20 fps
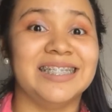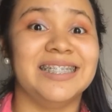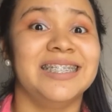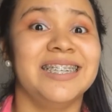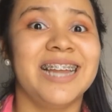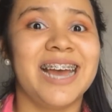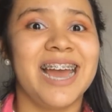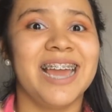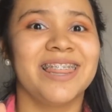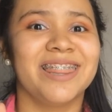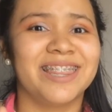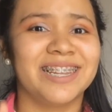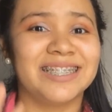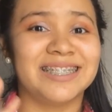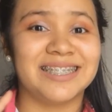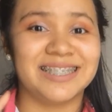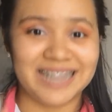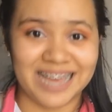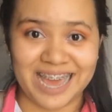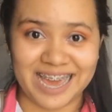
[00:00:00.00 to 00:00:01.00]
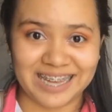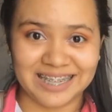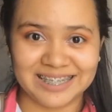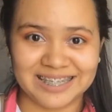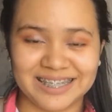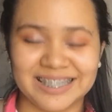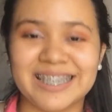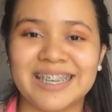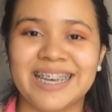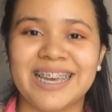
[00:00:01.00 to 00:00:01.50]
The ninth date
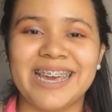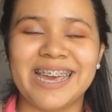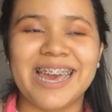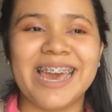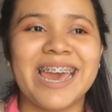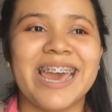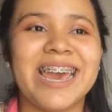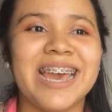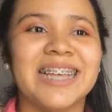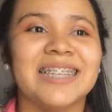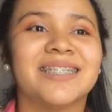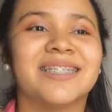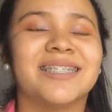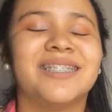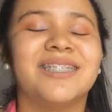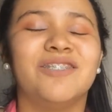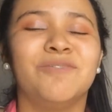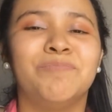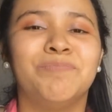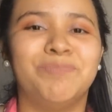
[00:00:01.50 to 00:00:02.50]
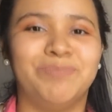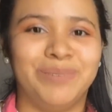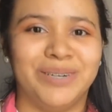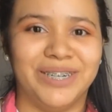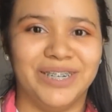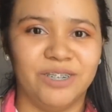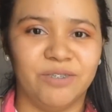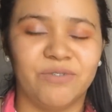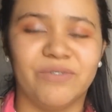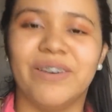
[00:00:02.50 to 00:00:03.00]
is the
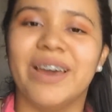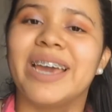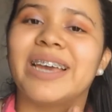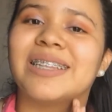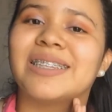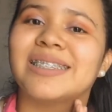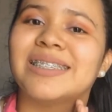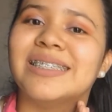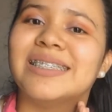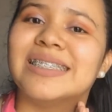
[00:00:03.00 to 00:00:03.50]
perfect